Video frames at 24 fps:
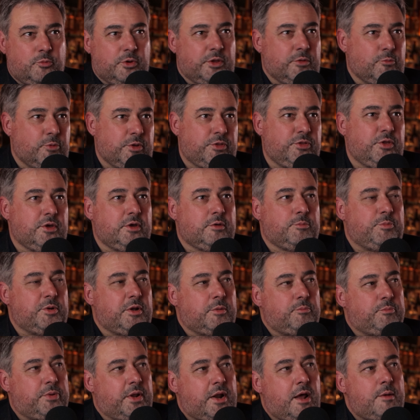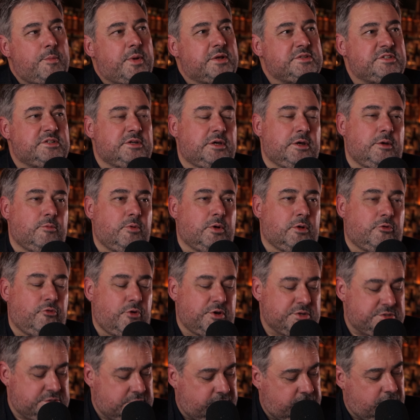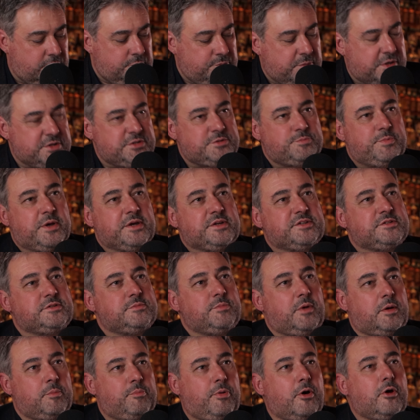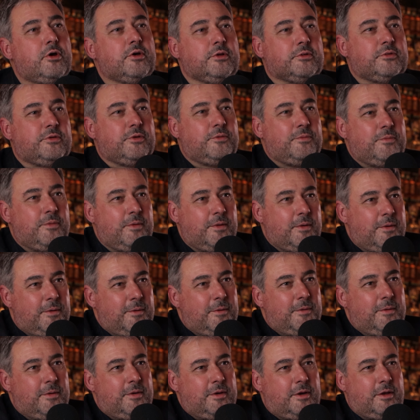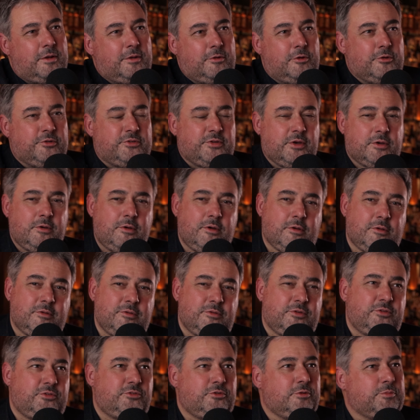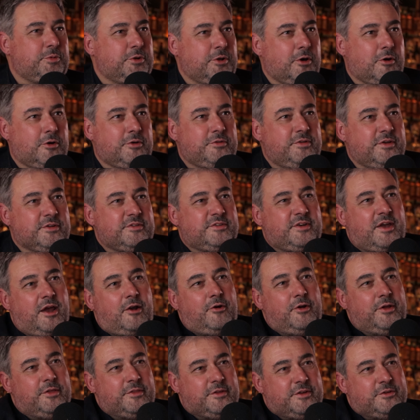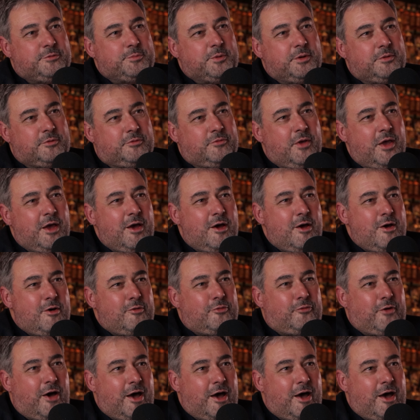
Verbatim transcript: we, we think, but, but I might say, well, Ross, I've got my specs in my pocket. Yeah. And you say, oh, stupid architects carrying this paper with